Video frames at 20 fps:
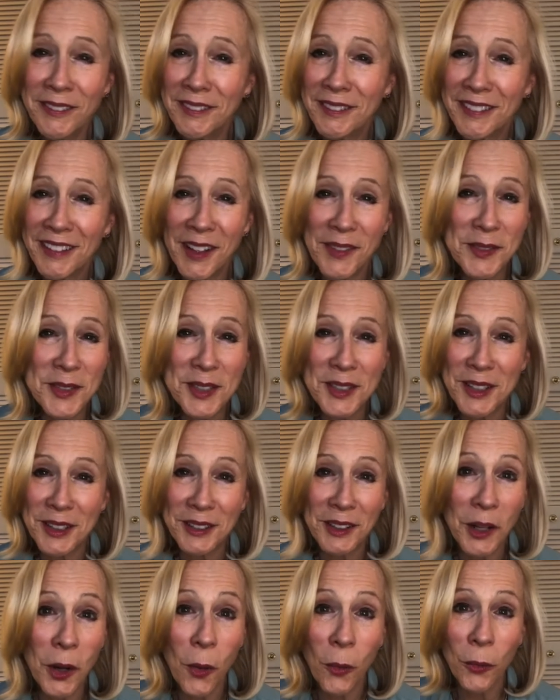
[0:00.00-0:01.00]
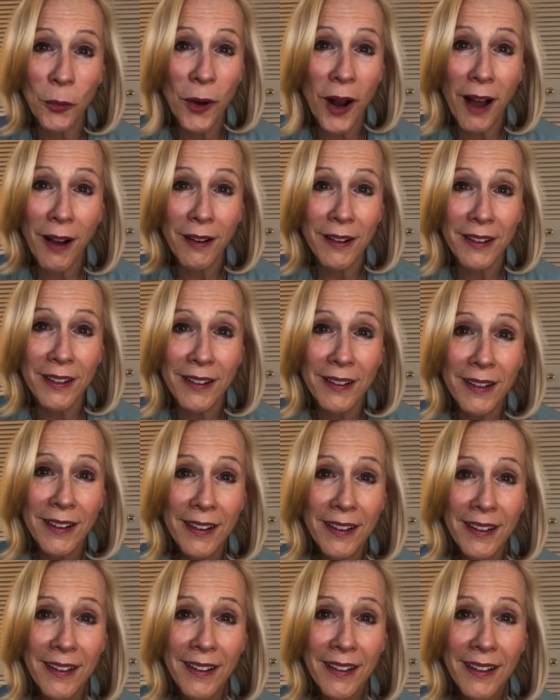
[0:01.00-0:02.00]
I'm still an old rocker.
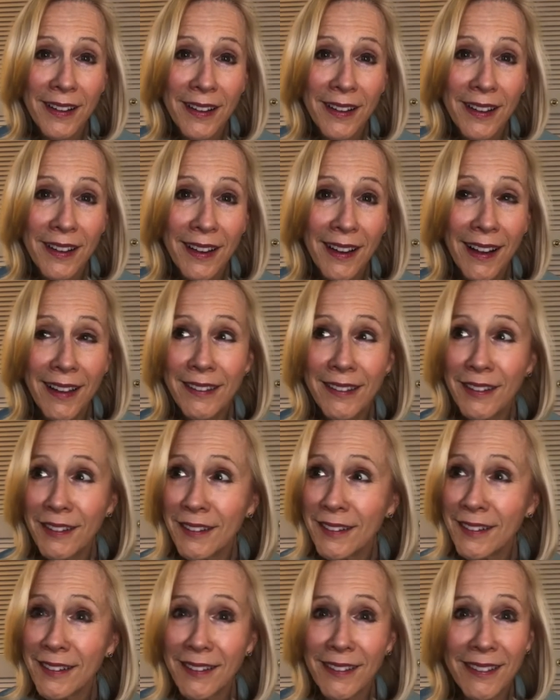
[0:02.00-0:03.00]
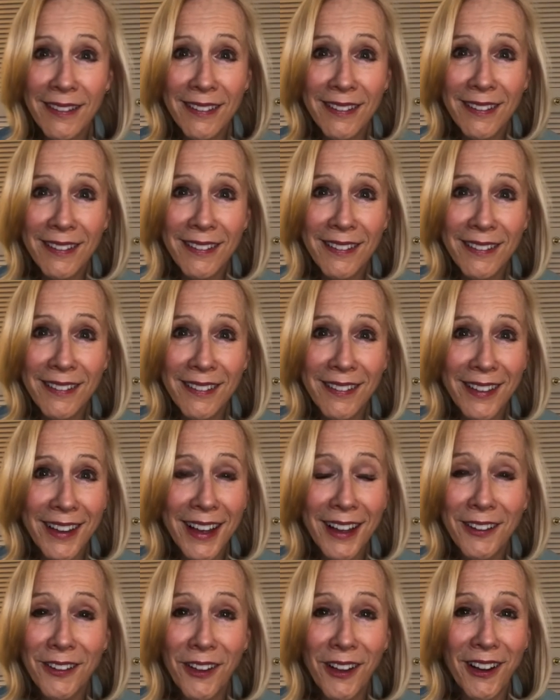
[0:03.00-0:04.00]
And look how
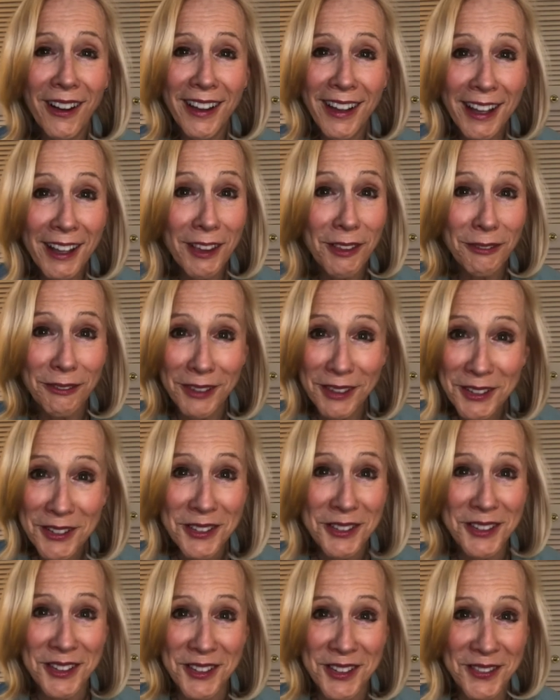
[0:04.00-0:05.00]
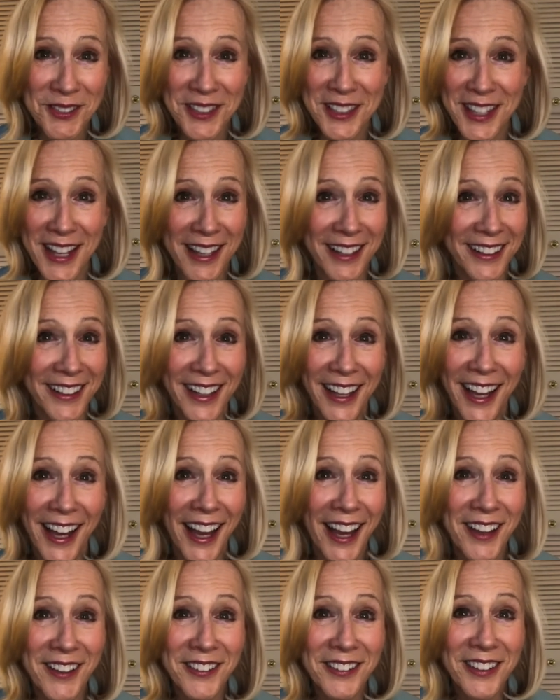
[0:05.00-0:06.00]
long Keith Richards stayed
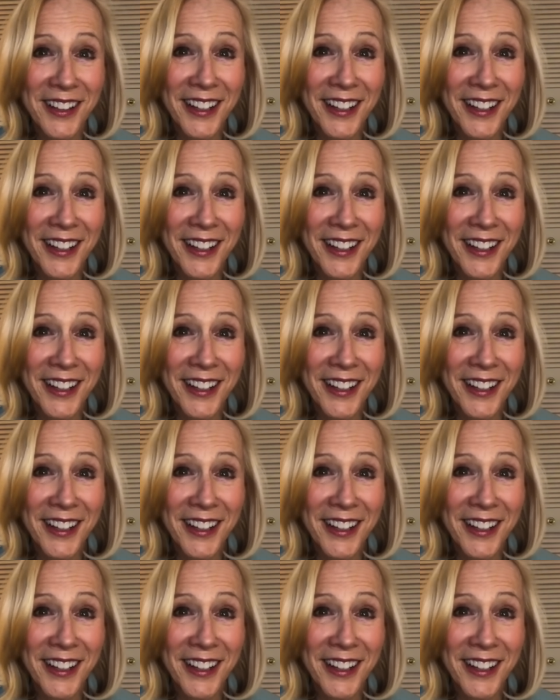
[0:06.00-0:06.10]
alive.